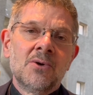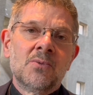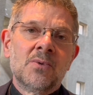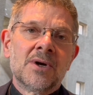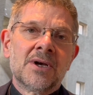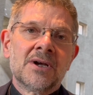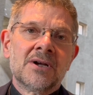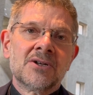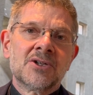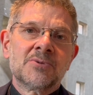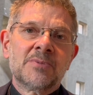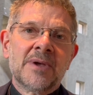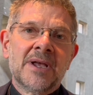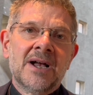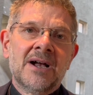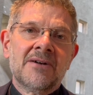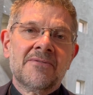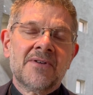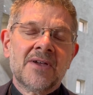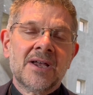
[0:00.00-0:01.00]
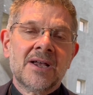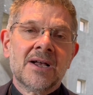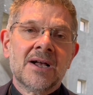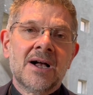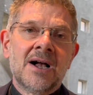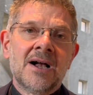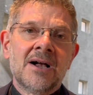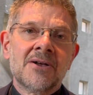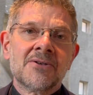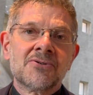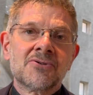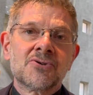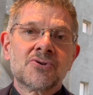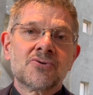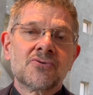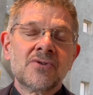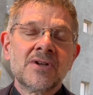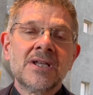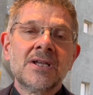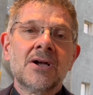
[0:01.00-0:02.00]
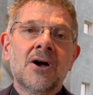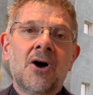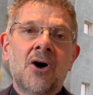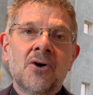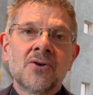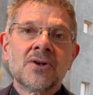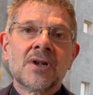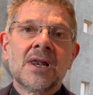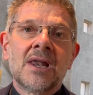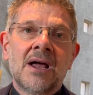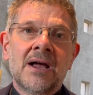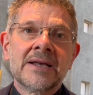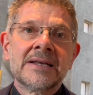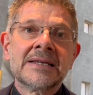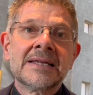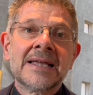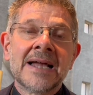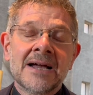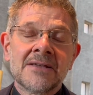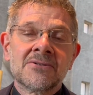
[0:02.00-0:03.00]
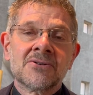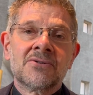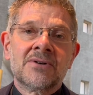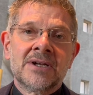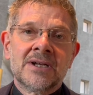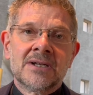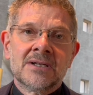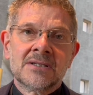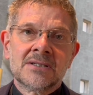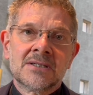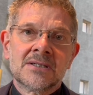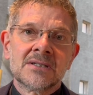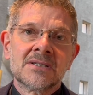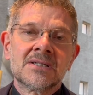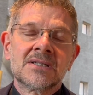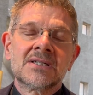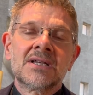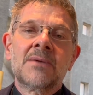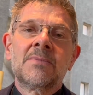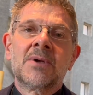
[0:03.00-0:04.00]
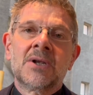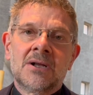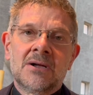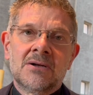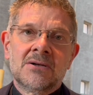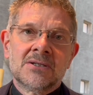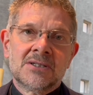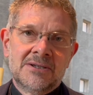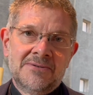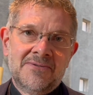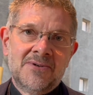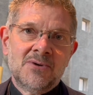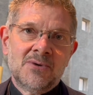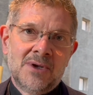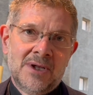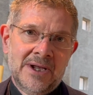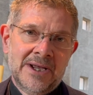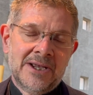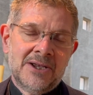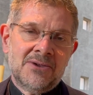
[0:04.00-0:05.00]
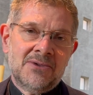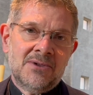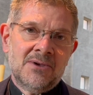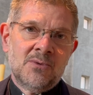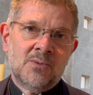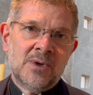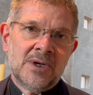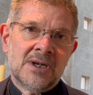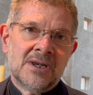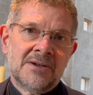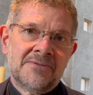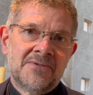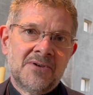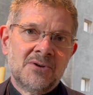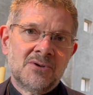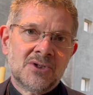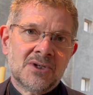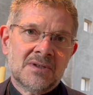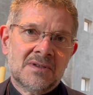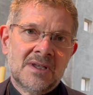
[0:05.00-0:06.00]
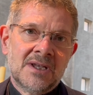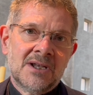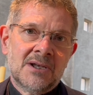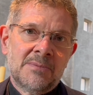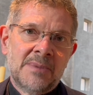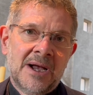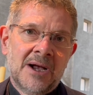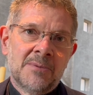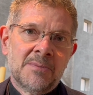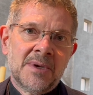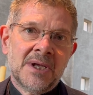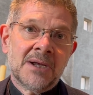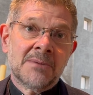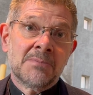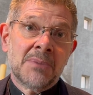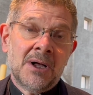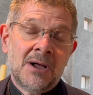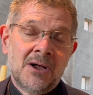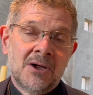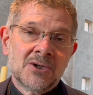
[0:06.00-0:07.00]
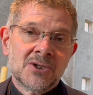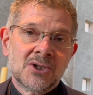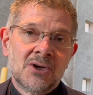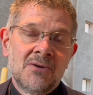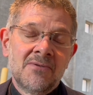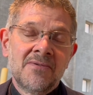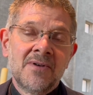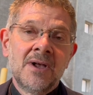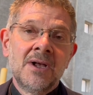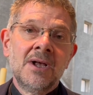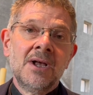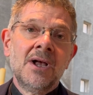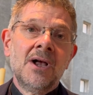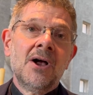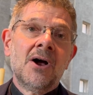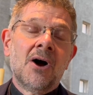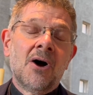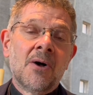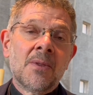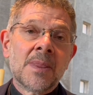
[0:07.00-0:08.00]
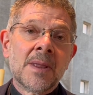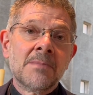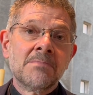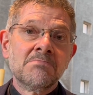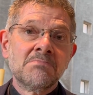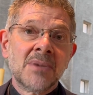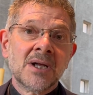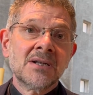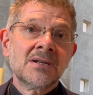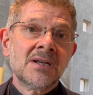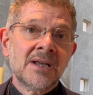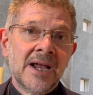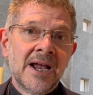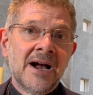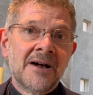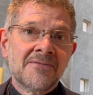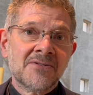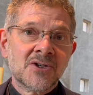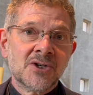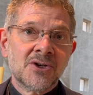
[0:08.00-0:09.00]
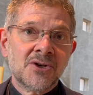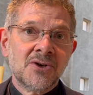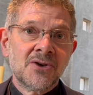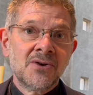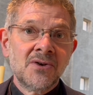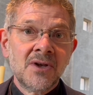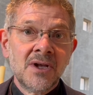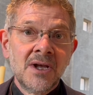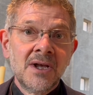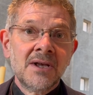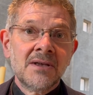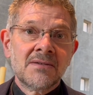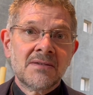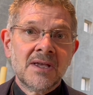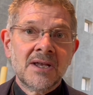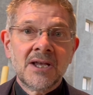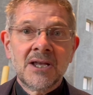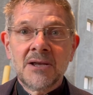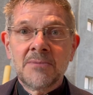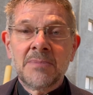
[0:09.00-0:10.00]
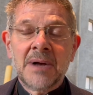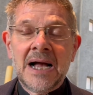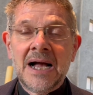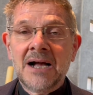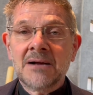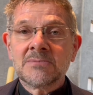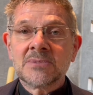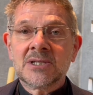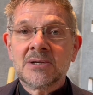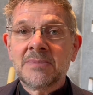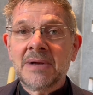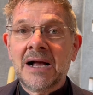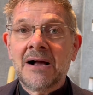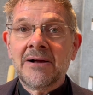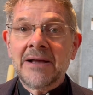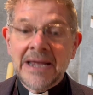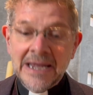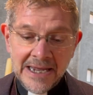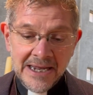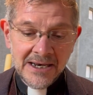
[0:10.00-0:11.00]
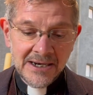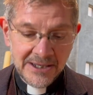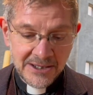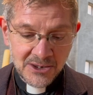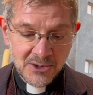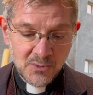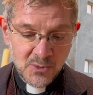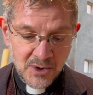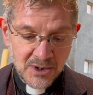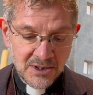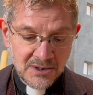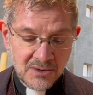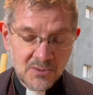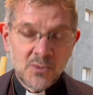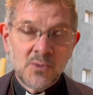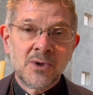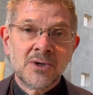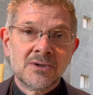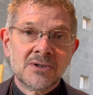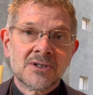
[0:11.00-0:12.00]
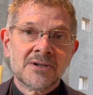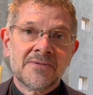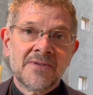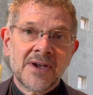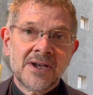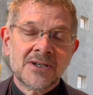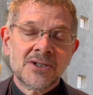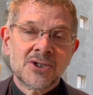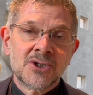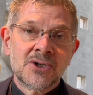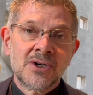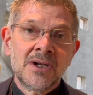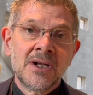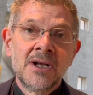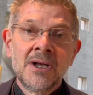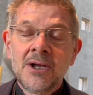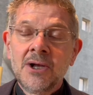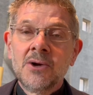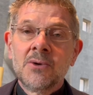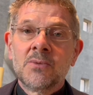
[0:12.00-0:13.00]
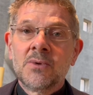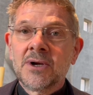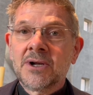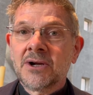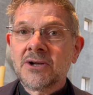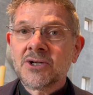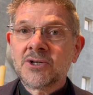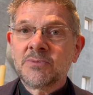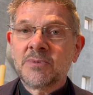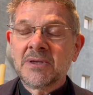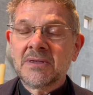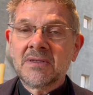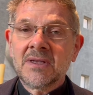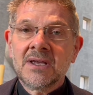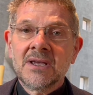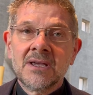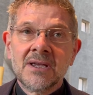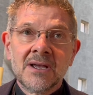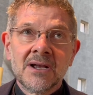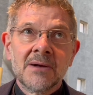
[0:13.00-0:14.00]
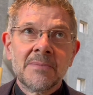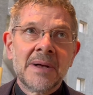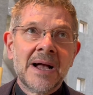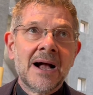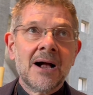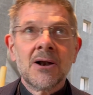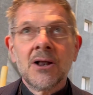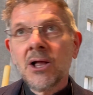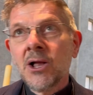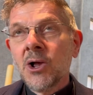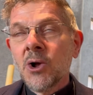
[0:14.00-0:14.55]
we're going to be having three online gatherings, seminars, if you like, that we'd love you to think about being part of. On the Monday afternoon, thinking perhaps about healing the wounds of history, we're going to be thinking about